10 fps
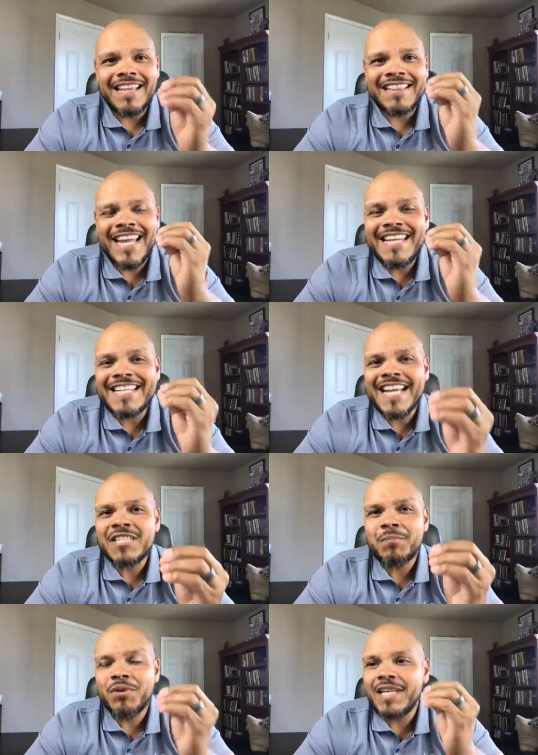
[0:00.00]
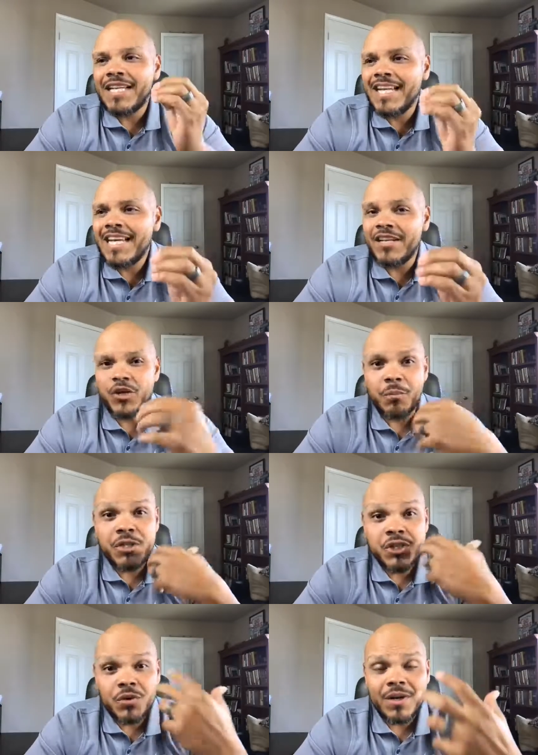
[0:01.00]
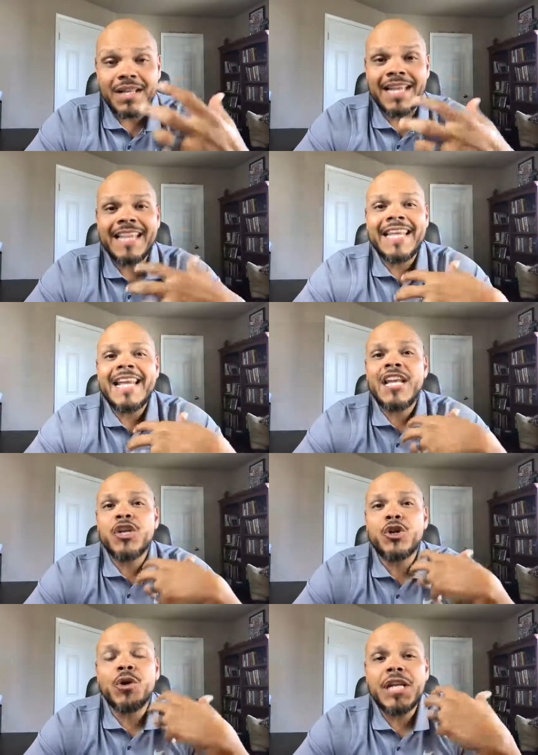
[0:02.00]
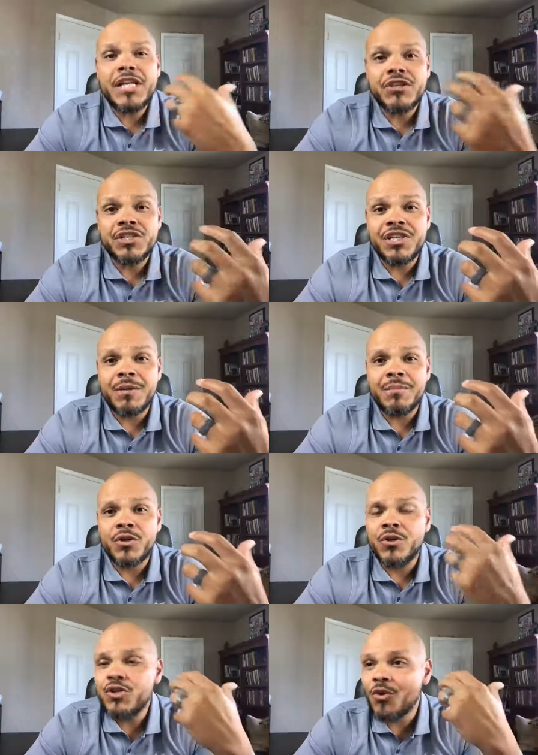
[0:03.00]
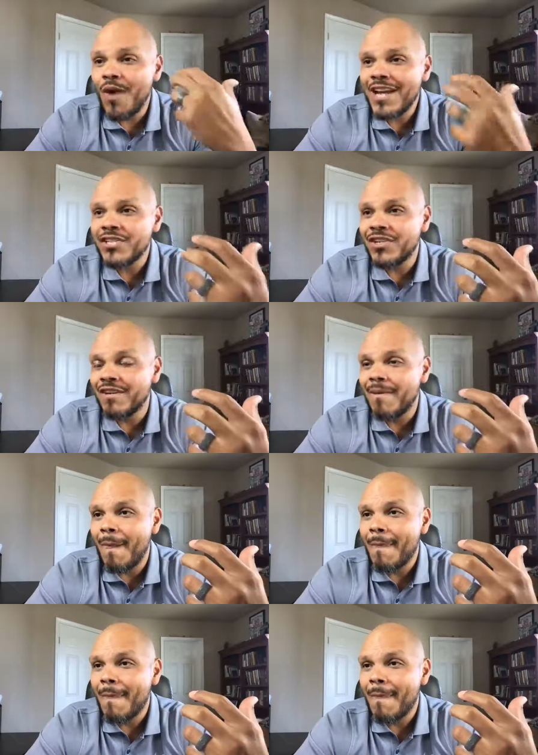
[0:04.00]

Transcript: That they desperately need your maturity. They, they need your leadership, your direction.